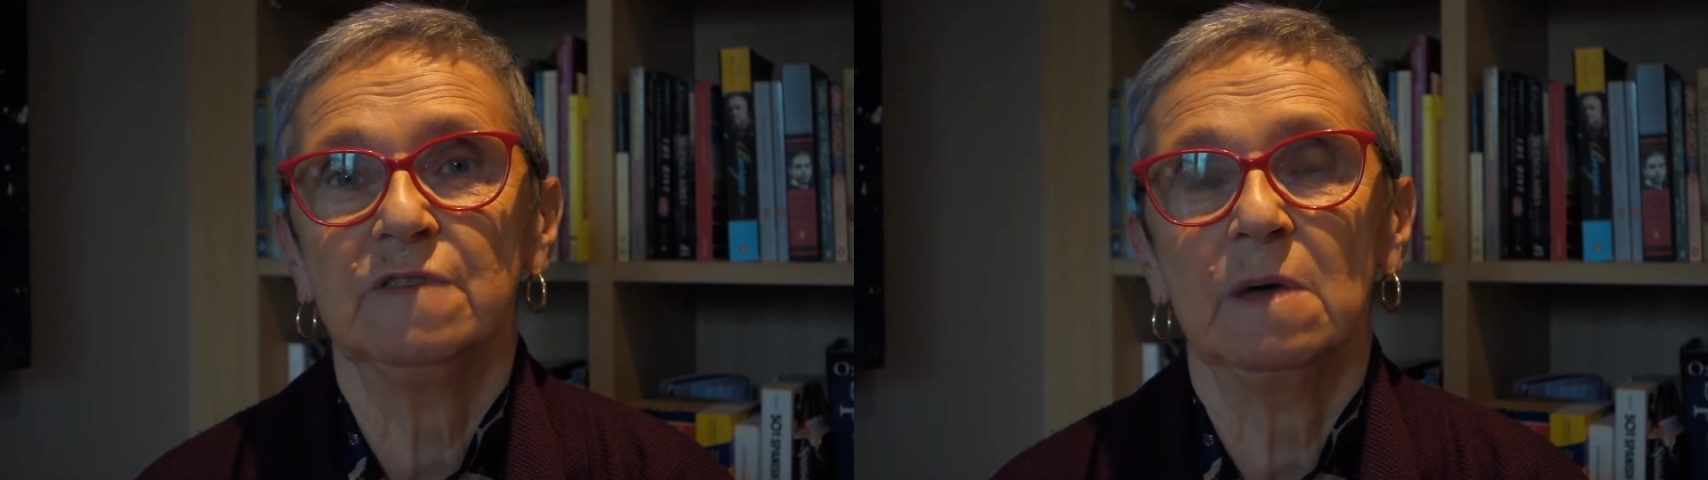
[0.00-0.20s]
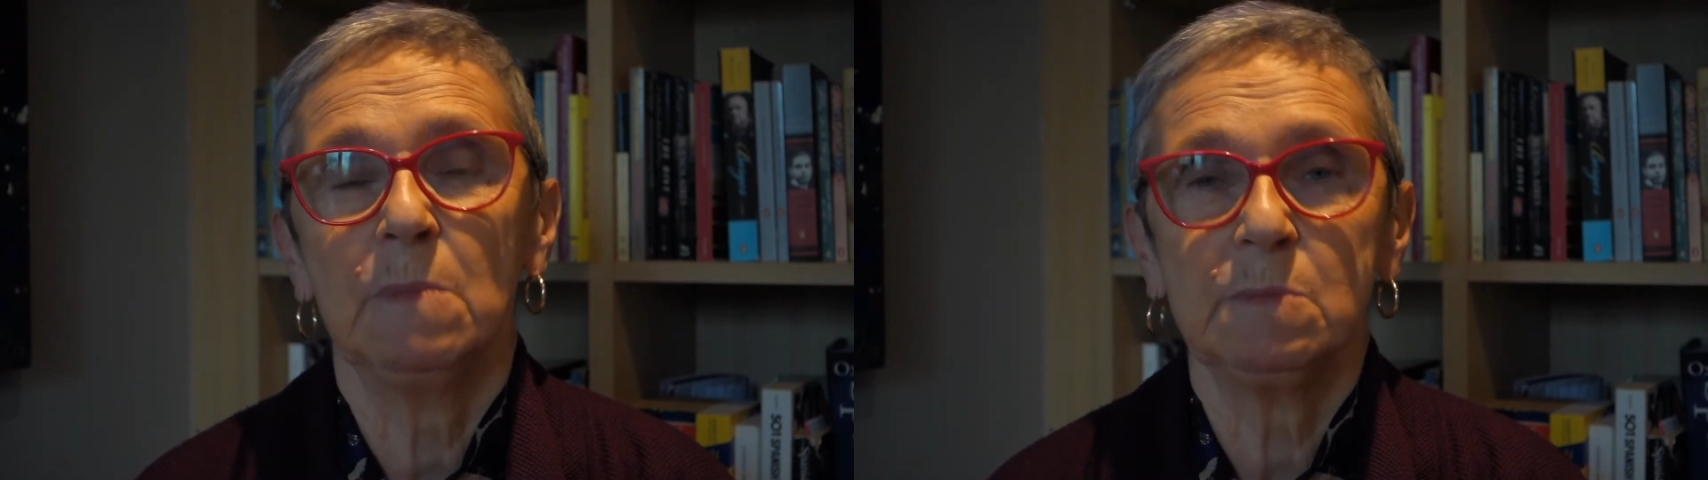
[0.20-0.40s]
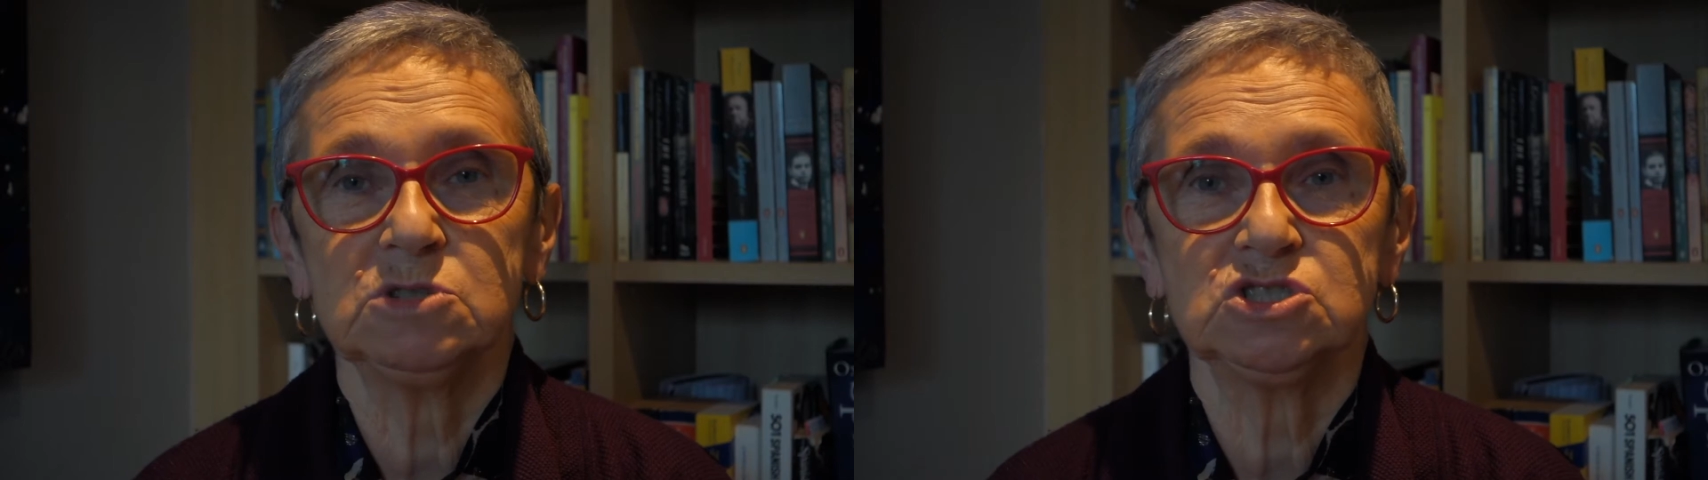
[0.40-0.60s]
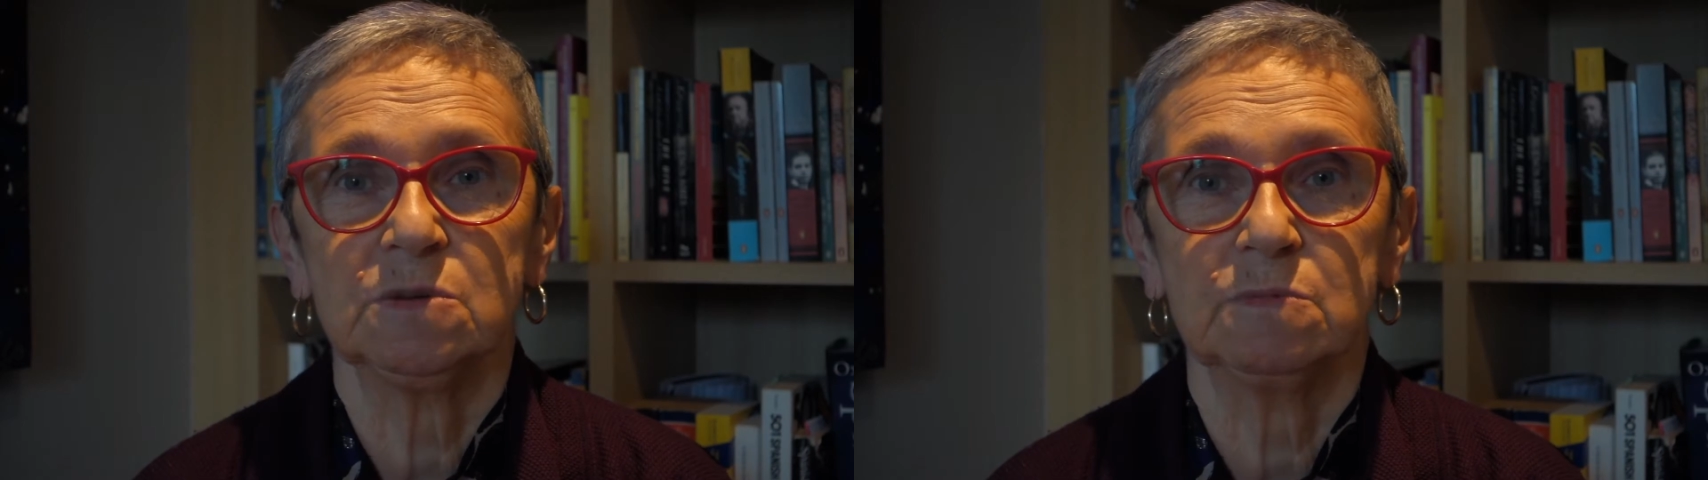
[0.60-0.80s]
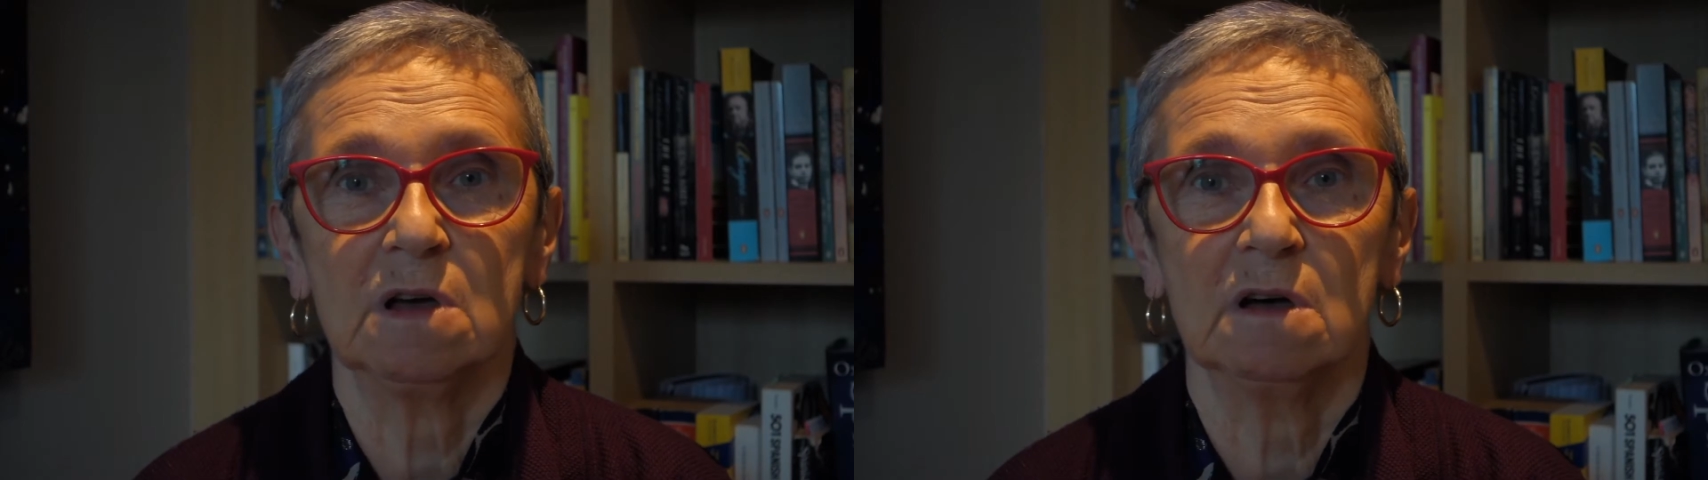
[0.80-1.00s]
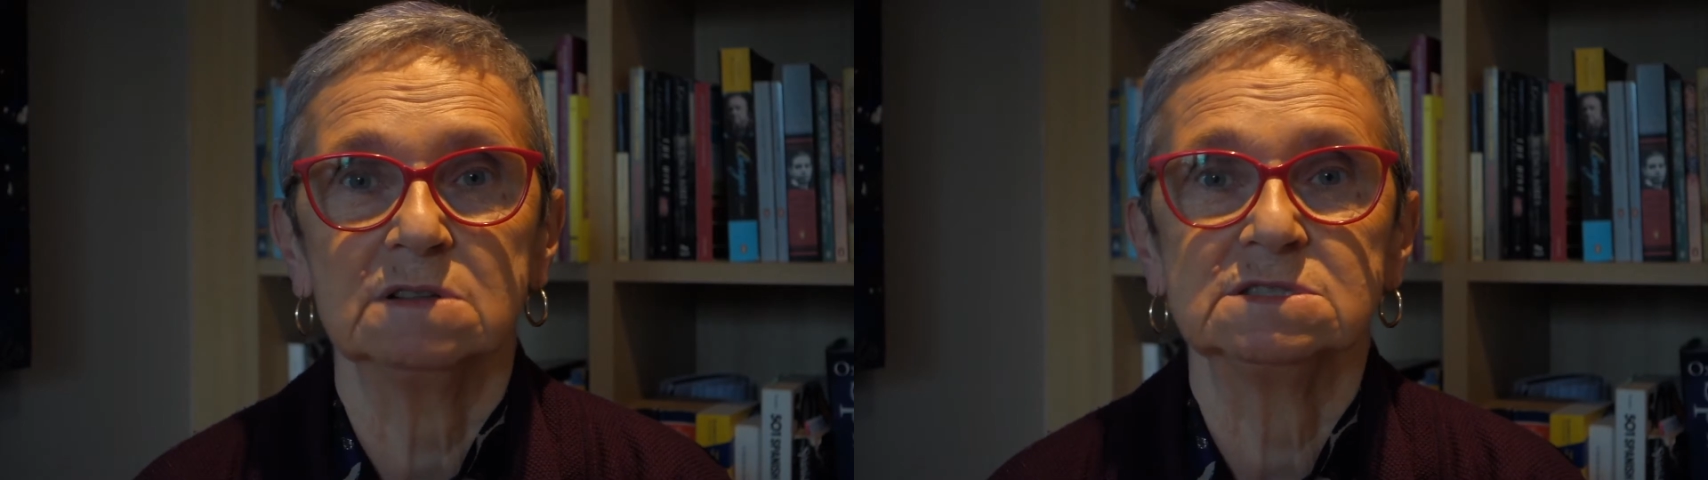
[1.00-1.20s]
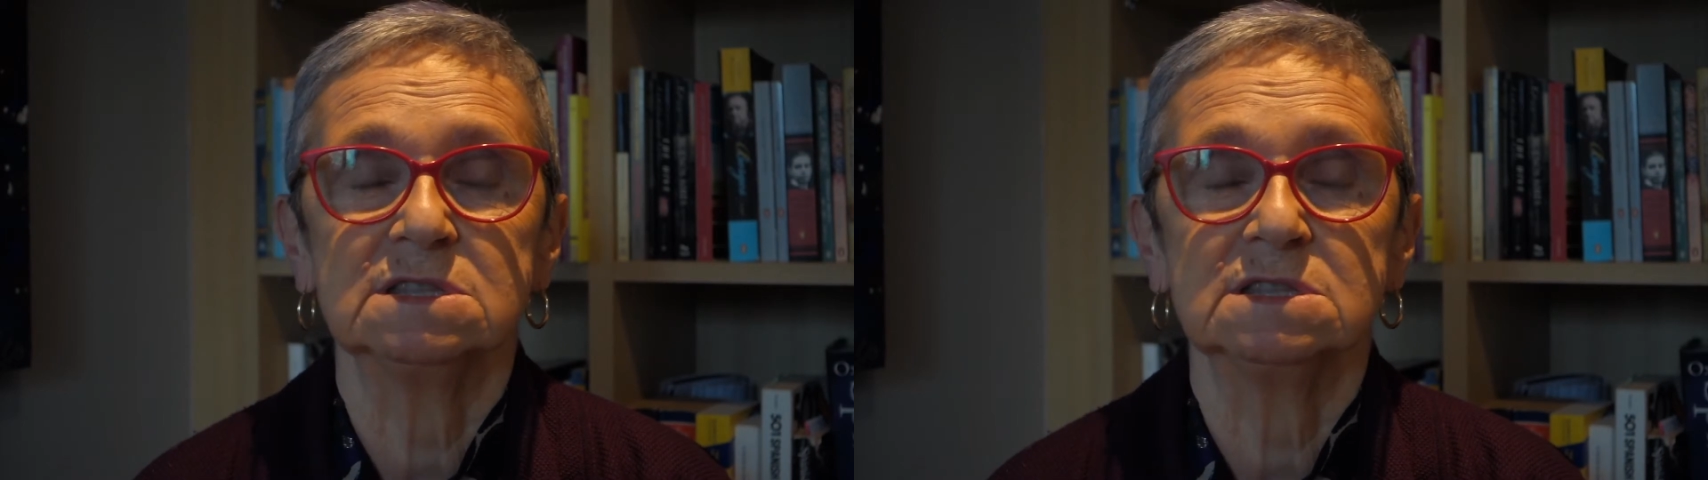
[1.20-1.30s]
their membership cards,